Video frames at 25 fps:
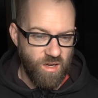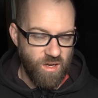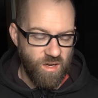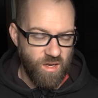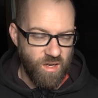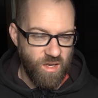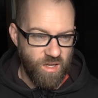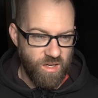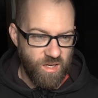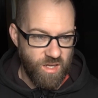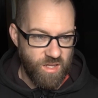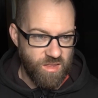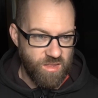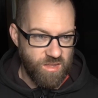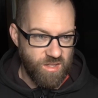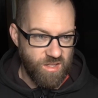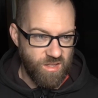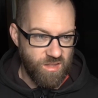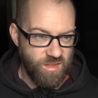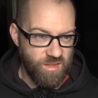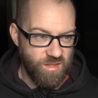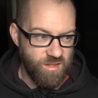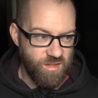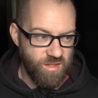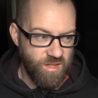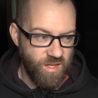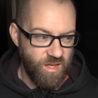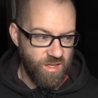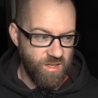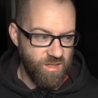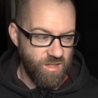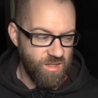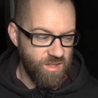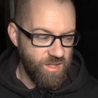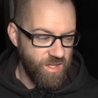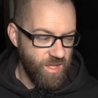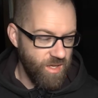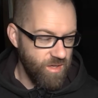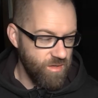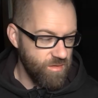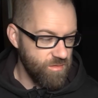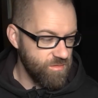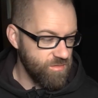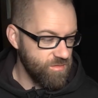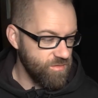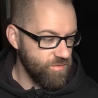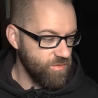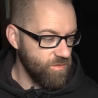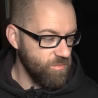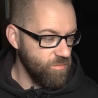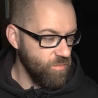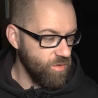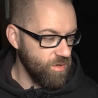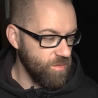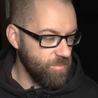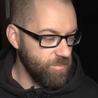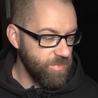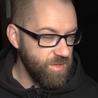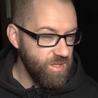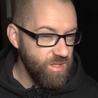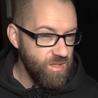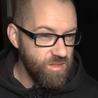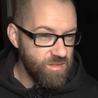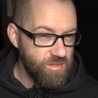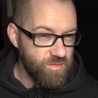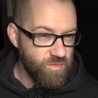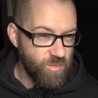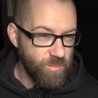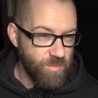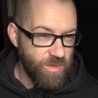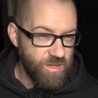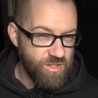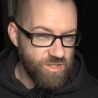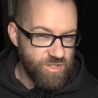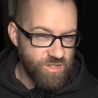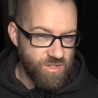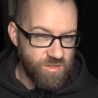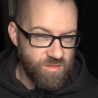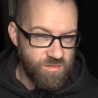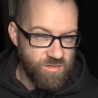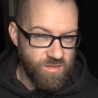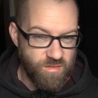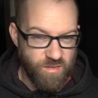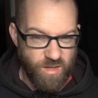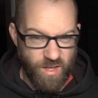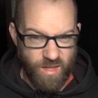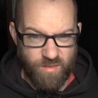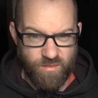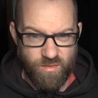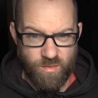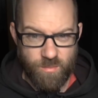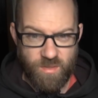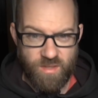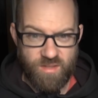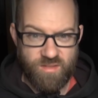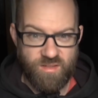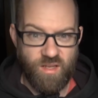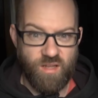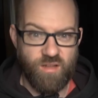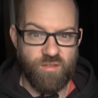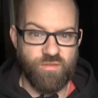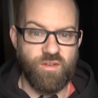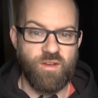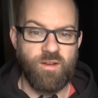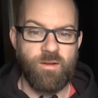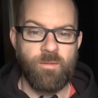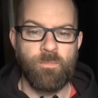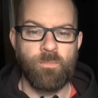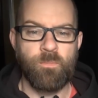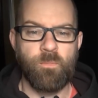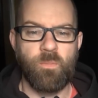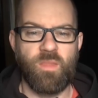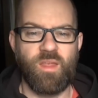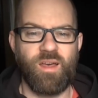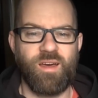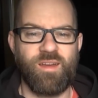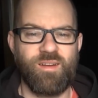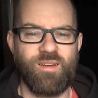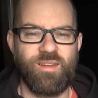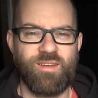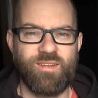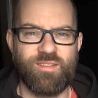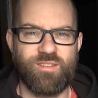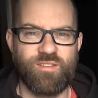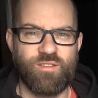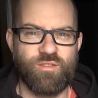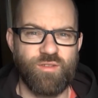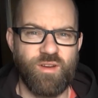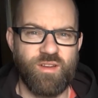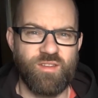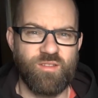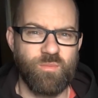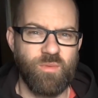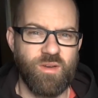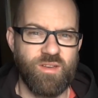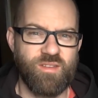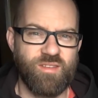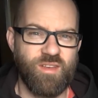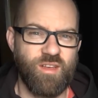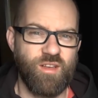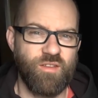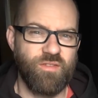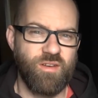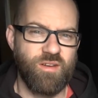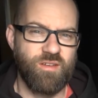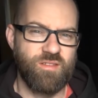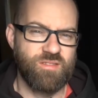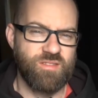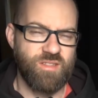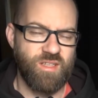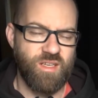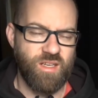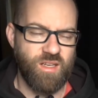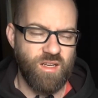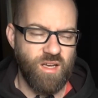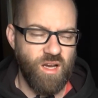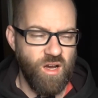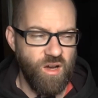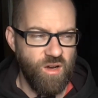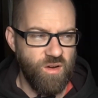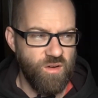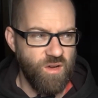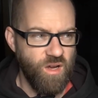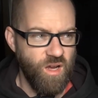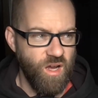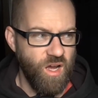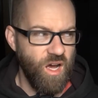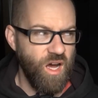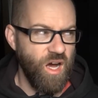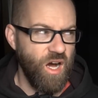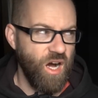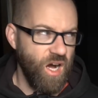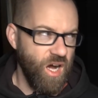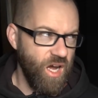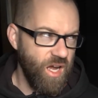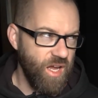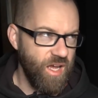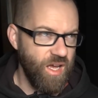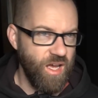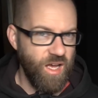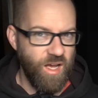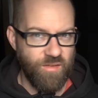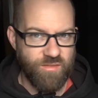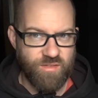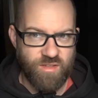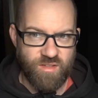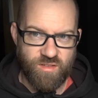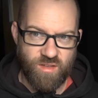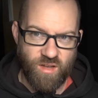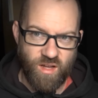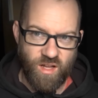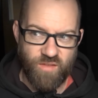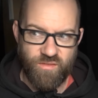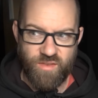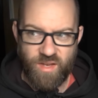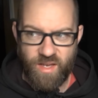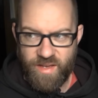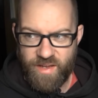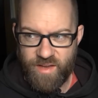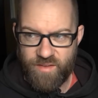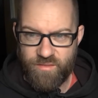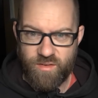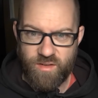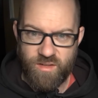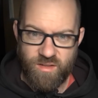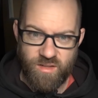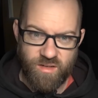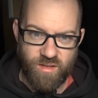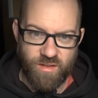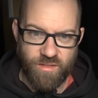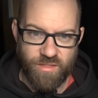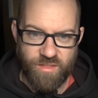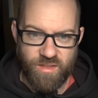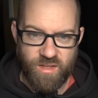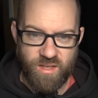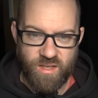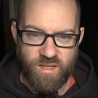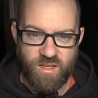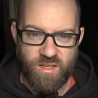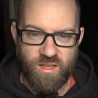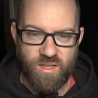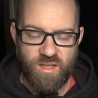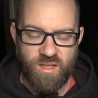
And I think that allows for more peace for my children and for myself. I don't need to stress myself out saying, I have to solve every little thing.